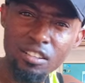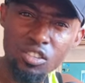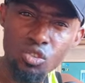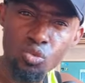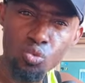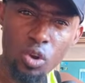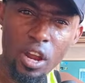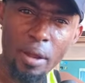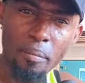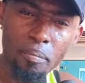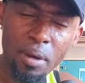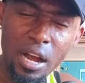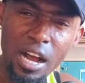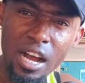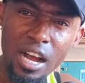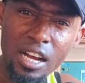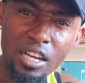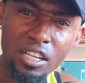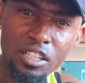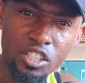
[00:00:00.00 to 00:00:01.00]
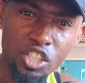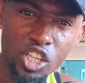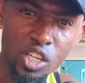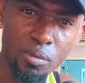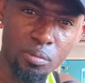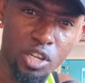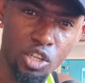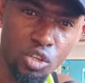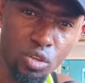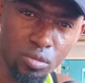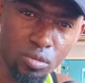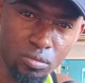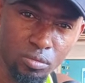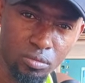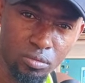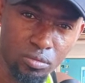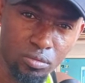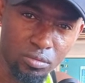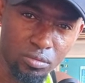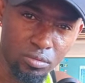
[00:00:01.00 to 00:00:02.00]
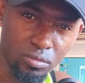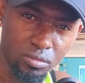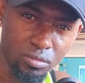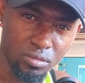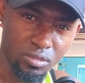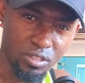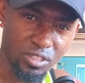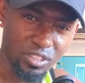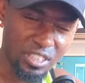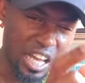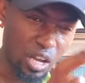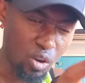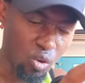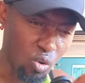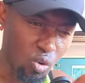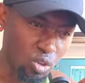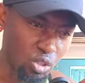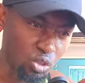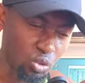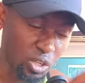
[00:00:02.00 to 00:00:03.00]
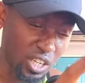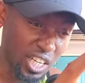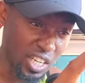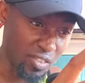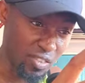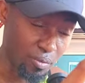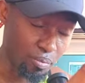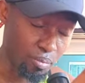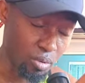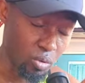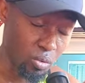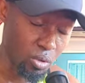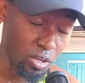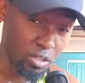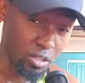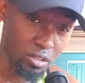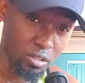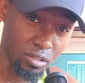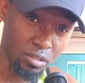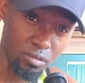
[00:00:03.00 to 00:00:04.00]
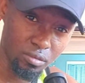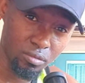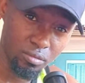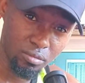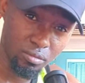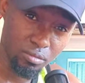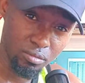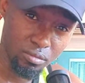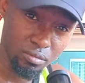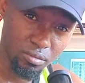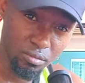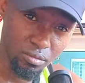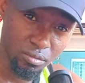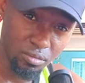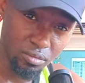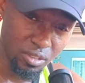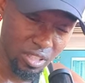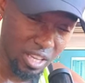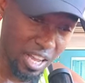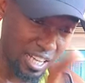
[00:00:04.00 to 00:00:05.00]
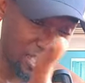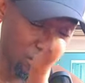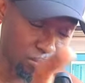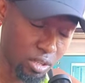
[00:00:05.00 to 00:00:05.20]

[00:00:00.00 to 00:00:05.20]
is tribal discrimination, that country never progress. Ask